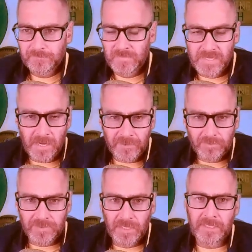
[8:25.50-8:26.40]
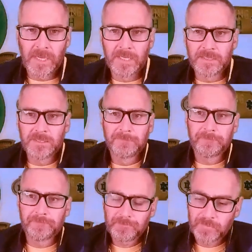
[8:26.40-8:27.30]
The other thing is,
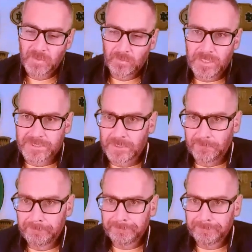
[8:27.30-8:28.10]
listen,